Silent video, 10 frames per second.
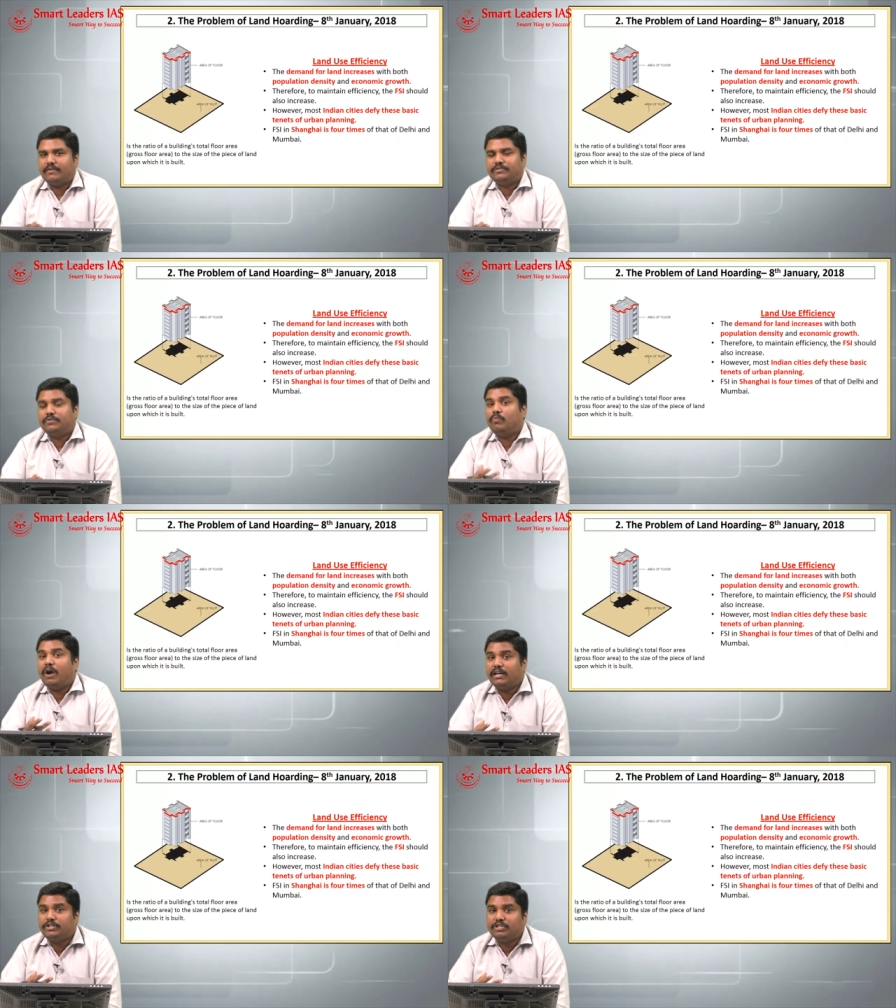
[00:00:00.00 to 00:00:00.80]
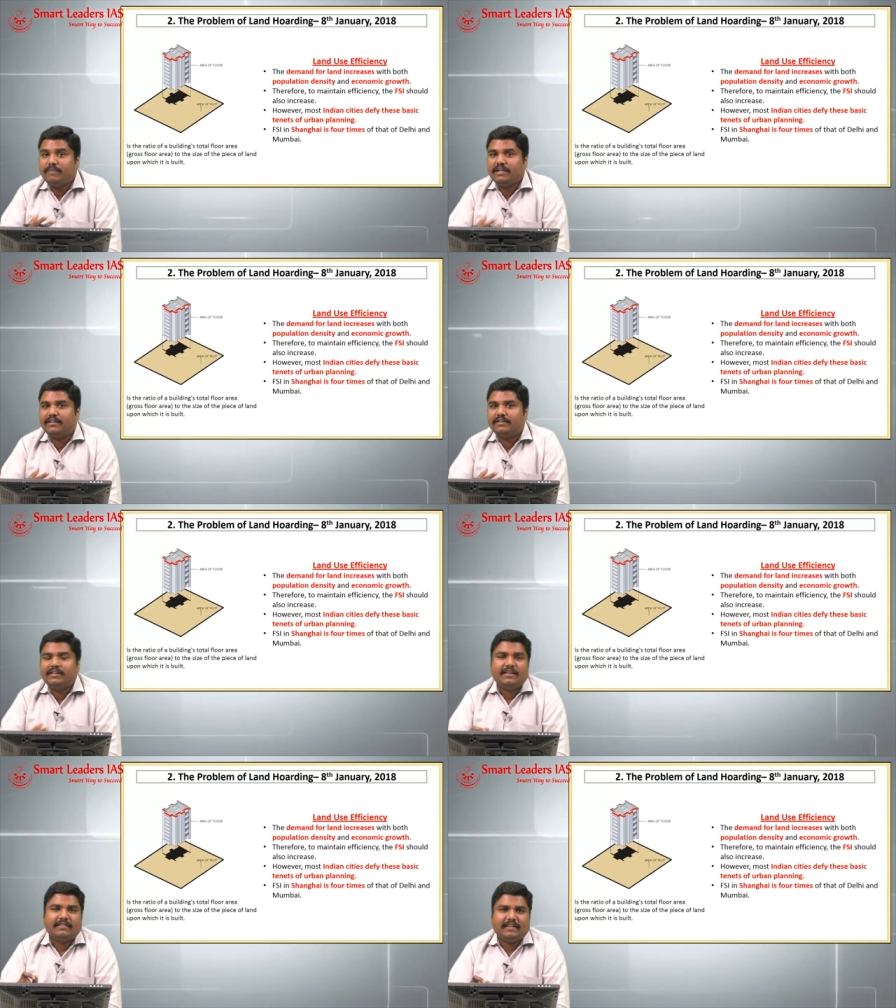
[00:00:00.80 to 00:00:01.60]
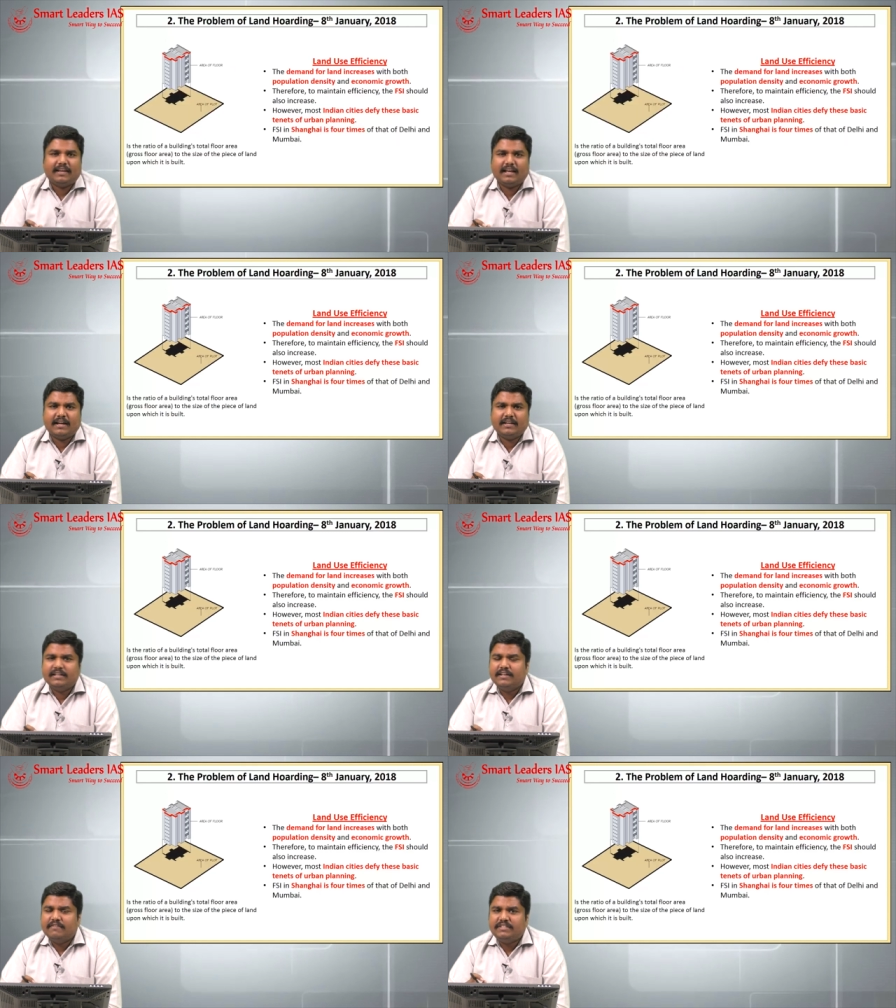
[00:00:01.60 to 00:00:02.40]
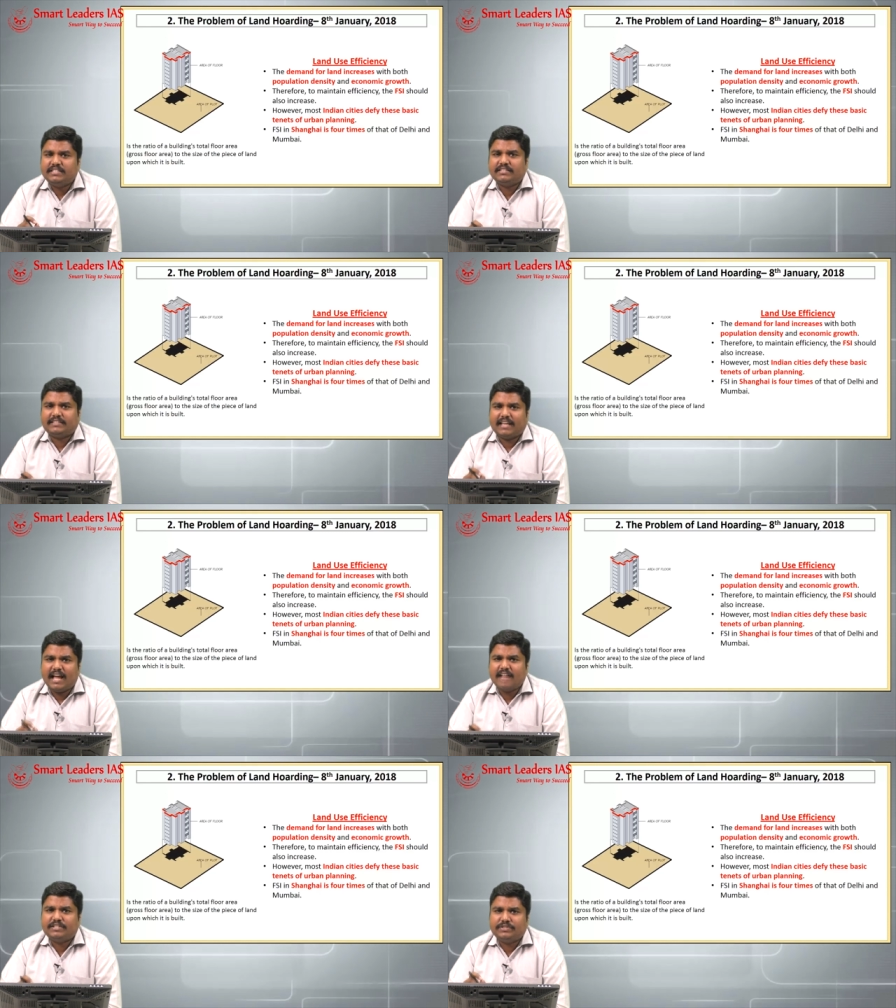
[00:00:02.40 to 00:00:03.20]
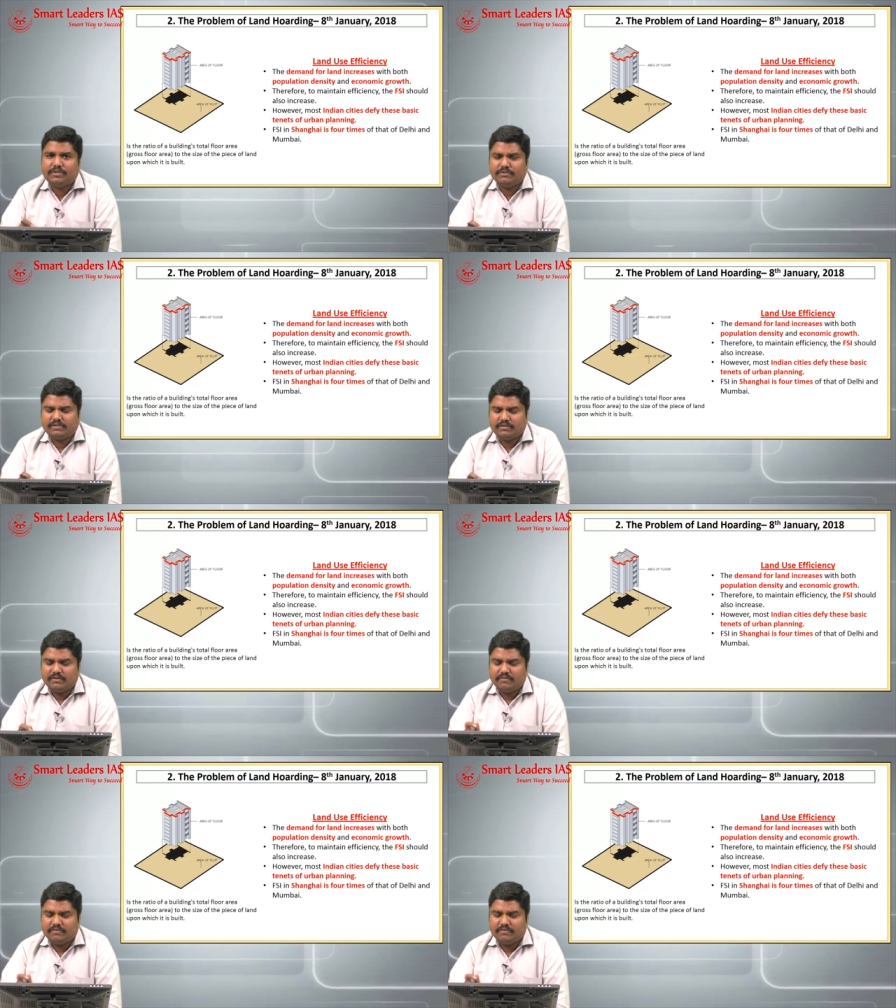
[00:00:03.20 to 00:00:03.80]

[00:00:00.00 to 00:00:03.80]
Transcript: So what should be done? The land which is a scarce resource